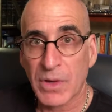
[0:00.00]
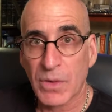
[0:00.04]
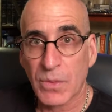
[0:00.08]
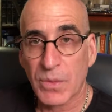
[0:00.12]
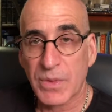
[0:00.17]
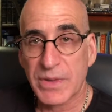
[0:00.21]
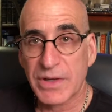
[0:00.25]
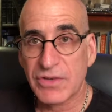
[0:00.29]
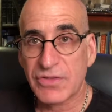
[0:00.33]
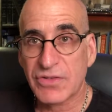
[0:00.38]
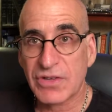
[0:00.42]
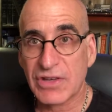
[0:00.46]

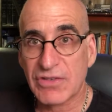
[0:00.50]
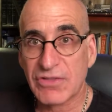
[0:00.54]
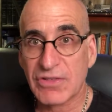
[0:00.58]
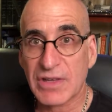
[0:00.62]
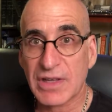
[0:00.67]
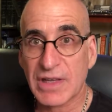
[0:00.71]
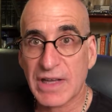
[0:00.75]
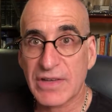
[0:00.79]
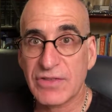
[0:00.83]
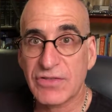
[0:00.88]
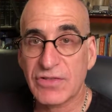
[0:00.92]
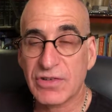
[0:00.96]
when he says,
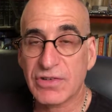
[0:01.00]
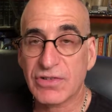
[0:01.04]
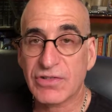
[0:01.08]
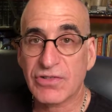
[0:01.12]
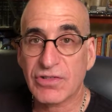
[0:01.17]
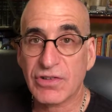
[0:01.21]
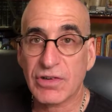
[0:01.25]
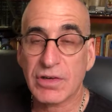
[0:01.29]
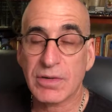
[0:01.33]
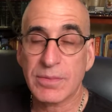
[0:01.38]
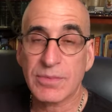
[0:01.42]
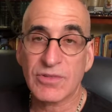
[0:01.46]
unless you're
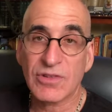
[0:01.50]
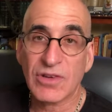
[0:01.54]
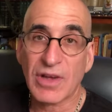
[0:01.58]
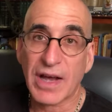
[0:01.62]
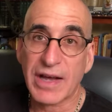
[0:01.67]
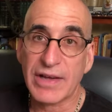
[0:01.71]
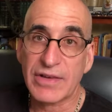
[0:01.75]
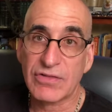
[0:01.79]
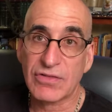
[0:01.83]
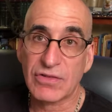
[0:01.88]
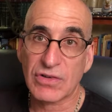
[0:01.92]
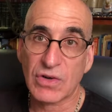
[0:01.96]

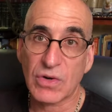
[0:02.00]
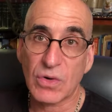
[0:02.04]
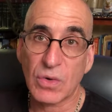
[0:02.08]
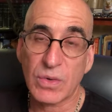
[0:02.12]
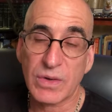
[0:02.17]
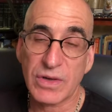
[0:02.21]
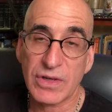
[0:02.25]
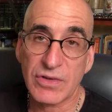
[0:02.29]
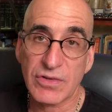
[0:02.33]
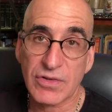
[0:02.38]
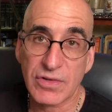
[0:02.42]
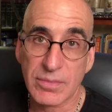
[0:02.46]
circumcised
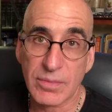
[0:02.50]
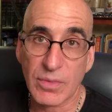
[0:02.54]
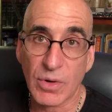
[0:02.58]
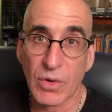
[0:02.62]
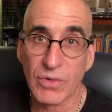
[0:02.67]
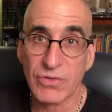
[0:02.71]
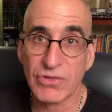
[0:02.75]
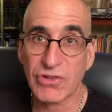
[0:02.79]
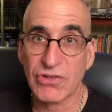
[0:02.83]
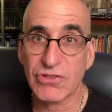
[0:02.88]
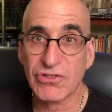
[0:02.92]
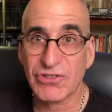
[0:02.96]
according to
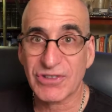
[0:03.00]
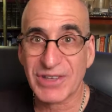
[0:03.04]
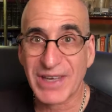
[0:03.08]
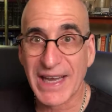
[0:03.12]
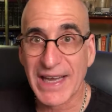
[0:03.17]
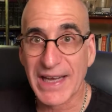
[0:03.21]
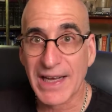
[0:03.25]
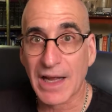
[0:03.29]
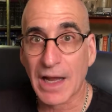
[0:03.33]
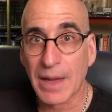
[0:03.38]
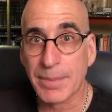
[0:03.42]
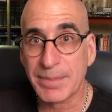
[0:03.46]
Moses, you
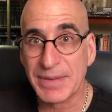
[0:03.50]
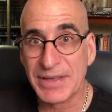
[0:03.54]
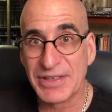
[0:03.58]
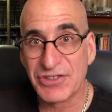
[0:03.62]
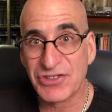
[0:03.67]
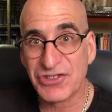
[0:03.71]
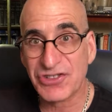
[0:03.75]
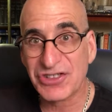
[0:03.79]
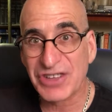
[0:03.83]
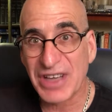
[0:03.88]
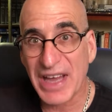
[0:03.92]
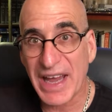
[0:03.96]
cannot be
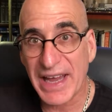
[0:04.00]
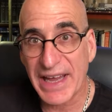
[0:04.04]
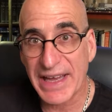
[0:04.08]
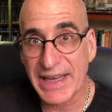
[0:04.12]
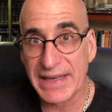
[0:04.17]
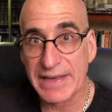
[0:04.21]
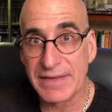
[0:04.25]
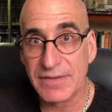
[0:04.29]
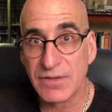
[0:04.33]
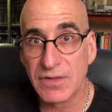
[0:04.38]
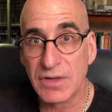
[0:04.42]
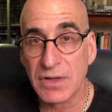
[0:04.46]

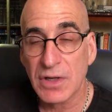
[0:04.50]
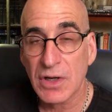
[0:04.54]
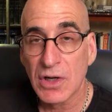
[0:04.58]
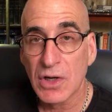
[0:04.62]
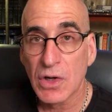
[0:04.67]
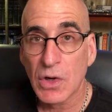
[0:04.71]
saved.